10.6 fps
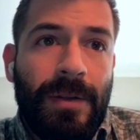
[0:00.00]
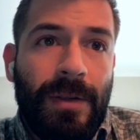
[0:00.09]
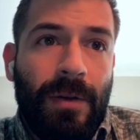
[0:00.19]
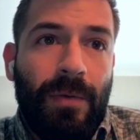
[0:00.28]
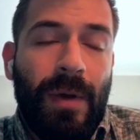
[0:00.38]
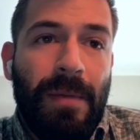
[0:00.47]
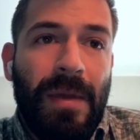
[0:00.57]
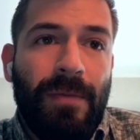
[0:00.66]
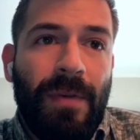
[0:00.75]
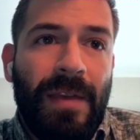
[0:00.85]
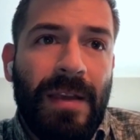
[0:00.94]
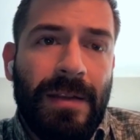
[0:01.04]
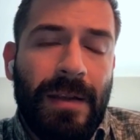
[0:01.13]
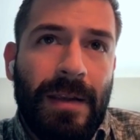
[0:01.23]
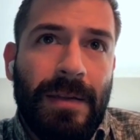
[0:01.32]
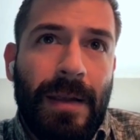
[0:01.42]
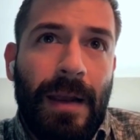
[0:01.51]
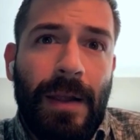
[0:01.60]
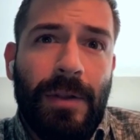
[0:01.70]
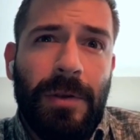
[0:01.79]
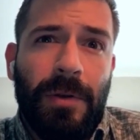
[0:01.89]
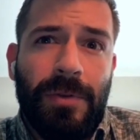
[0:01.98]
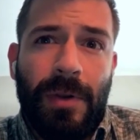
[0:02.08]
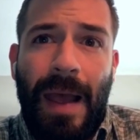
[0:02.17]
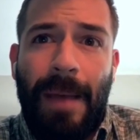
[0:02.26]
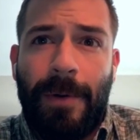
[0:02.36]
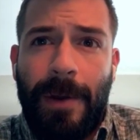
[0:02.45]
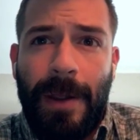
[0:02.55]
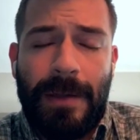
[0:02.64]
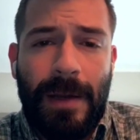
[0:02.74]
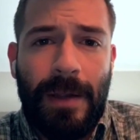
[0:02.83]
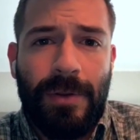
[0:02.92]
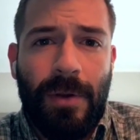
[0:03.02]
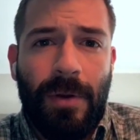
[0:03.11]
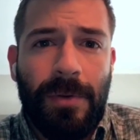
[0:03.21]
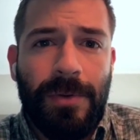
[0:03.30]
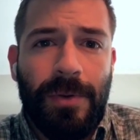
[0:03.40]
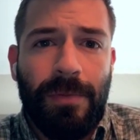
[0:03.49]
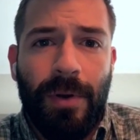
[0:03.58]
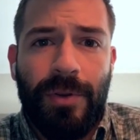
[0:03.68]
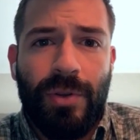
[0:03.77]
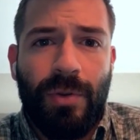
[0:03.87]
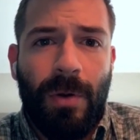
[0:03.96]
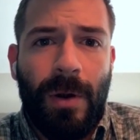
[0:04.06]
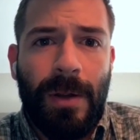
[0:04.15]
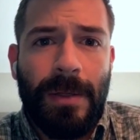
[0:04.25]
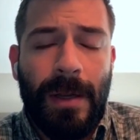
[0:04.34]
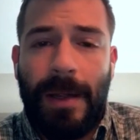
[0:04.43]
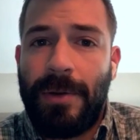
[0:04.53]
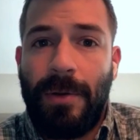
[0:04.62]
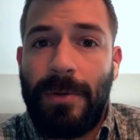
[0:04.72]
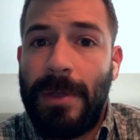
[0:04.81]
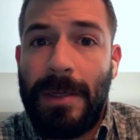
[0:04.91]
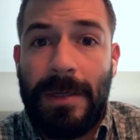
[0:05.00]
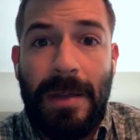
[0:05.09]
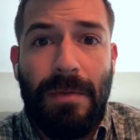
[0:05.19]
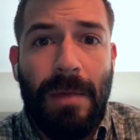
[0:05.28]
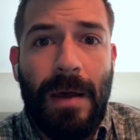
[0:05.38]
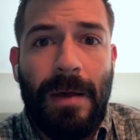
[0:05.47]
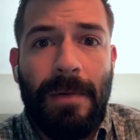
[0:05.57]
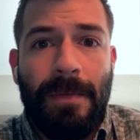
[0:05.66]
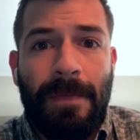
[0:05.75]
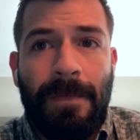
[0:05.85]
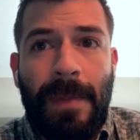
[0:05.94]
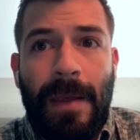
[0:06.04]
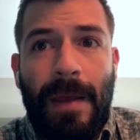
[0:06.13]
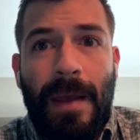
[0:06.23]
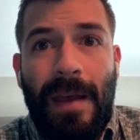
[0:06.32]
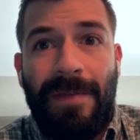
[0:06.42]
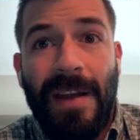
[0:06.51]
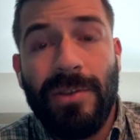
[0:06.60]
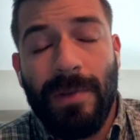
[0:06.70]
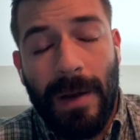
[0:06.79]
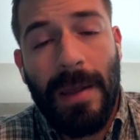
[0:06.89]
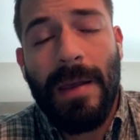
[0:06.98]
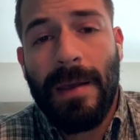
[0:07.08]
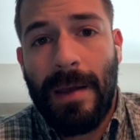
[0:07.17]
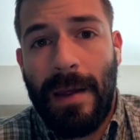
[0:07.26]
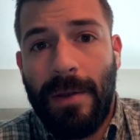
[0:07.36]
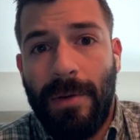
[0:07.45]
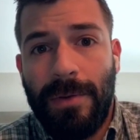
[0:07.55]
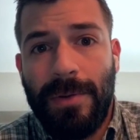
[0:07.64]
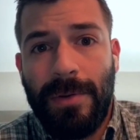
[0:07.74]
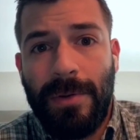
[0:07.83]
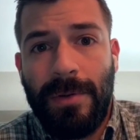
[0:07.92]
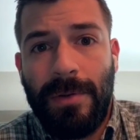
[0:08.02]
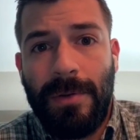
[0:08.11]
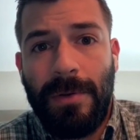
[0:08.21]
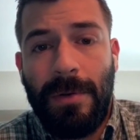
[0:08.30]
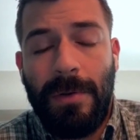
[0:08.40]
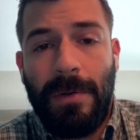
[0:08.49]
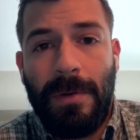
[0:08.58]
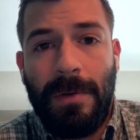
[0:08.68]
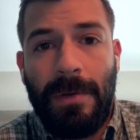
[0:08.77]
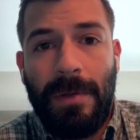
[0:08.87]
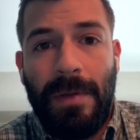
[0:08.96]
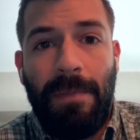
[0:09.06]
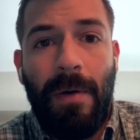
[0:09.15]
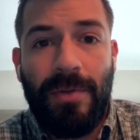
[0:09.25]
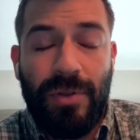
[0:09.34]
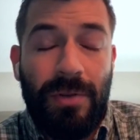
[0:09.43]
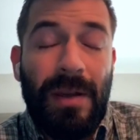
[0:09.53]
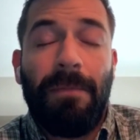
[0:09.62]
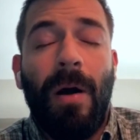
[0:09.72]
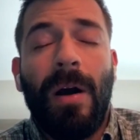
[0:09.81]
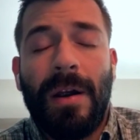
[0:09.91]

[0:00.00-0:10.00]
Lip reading: So what I mean by this is I like to go to libraries, I like to go to bookstores, I like to go to the cinema. Eventually, I go to some